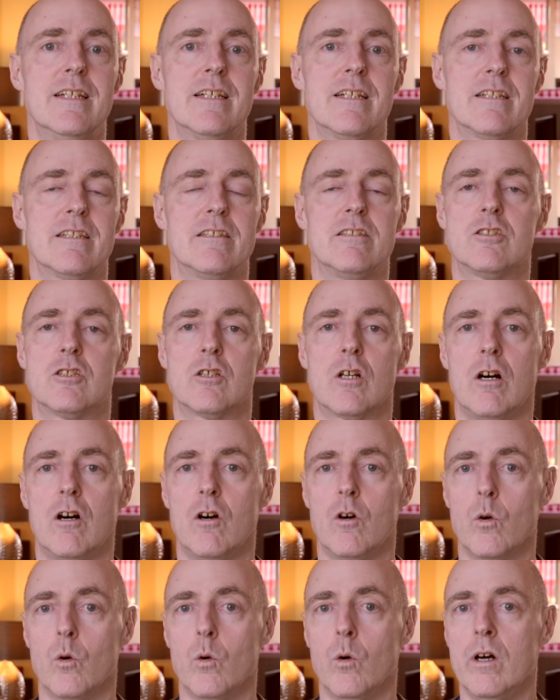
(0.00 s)

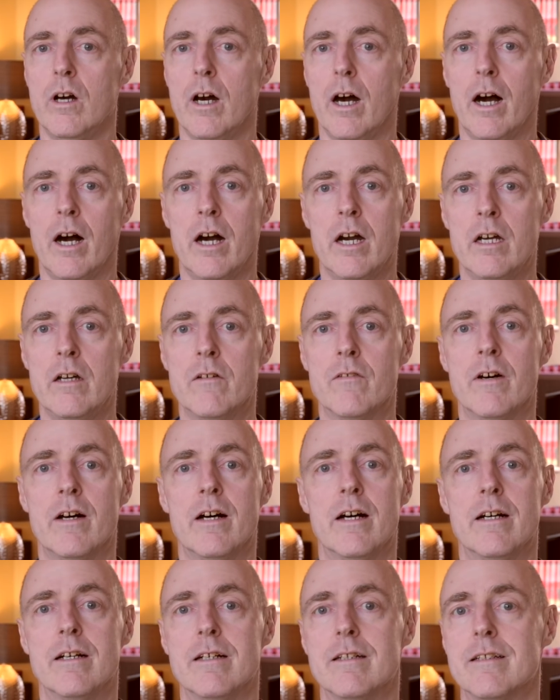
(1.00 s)
control
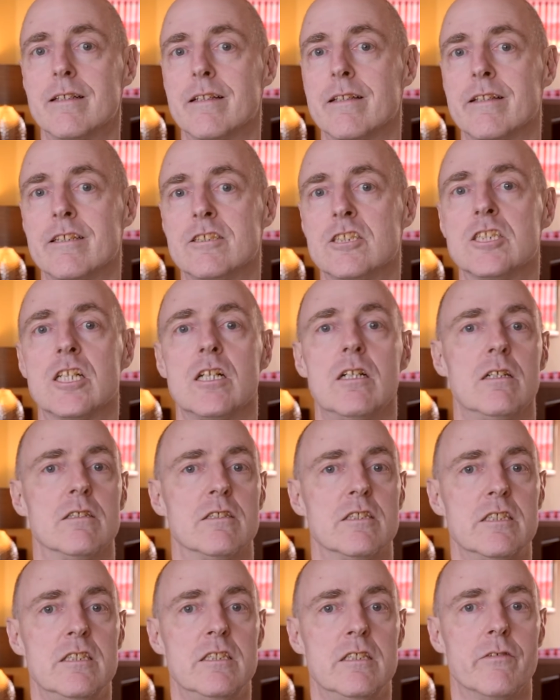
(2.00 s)
over the
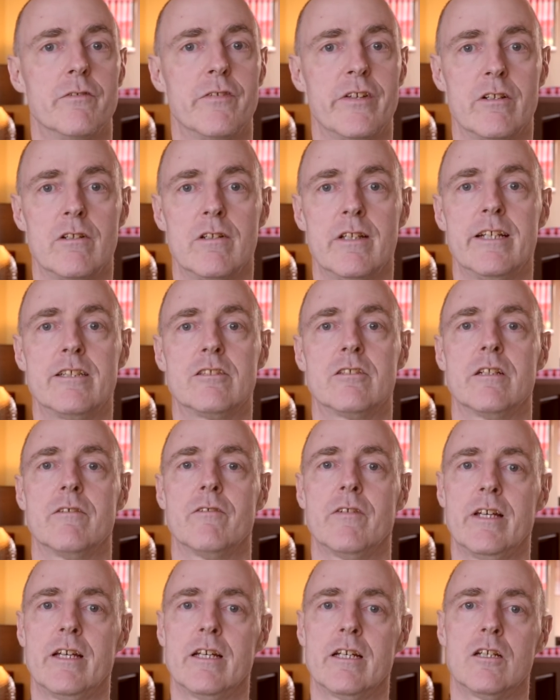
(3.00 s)
charging of your electric
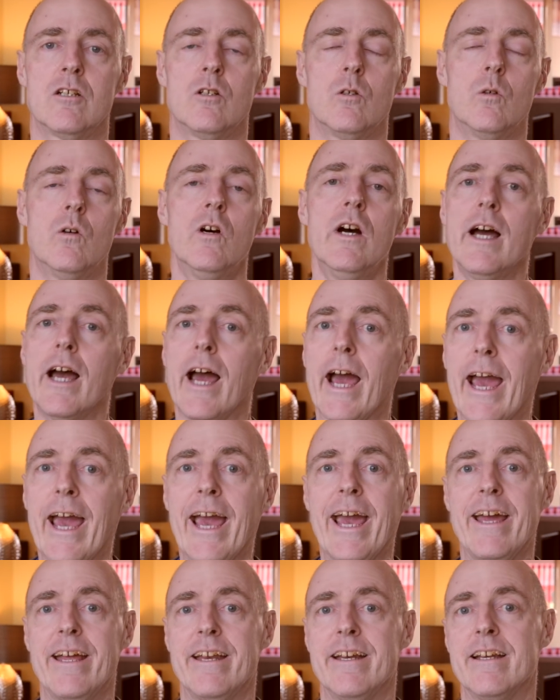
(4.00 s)
vehicle
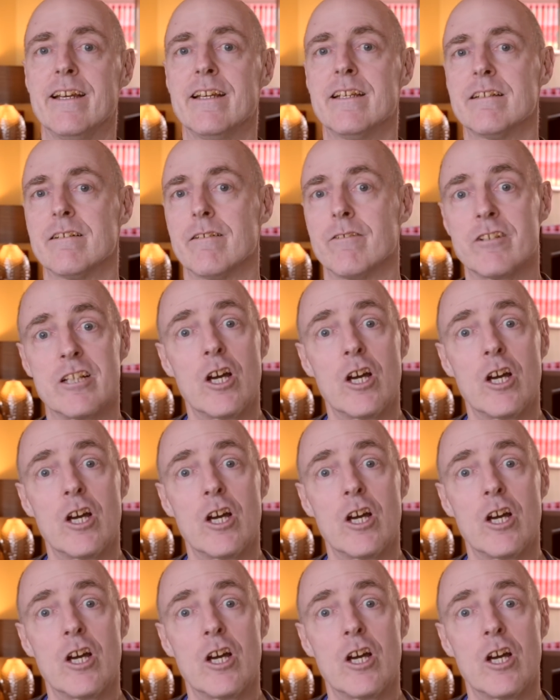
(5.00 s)
and of